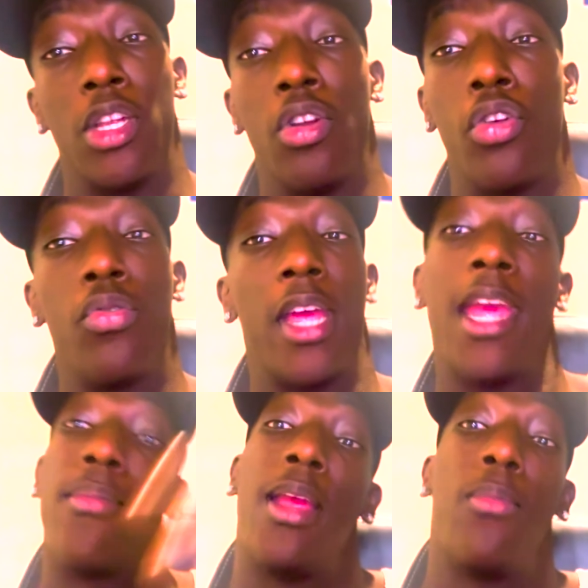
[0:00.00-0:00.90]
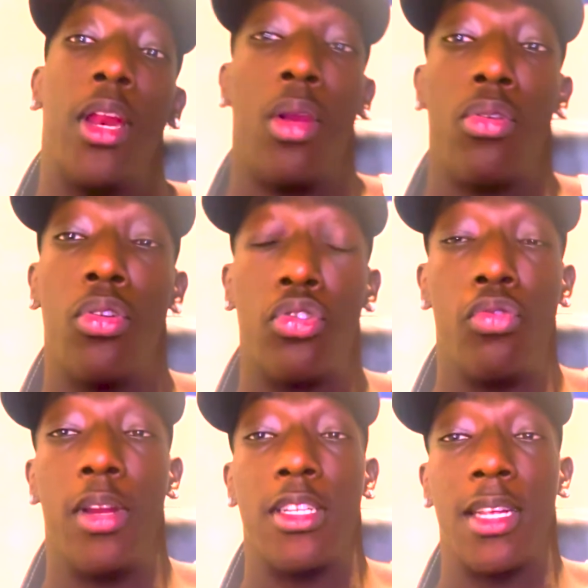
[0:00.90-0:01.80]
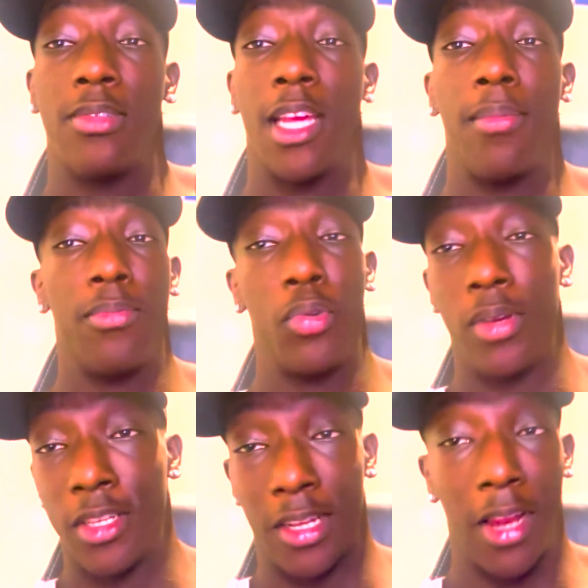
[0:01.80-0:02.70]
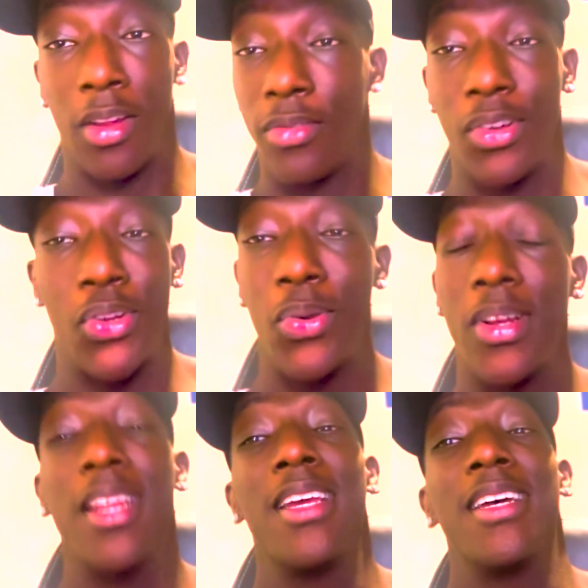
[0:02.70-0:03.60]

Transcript: You know, you can make money on YouTube, but at the same time, I'm doing this because I love to do it.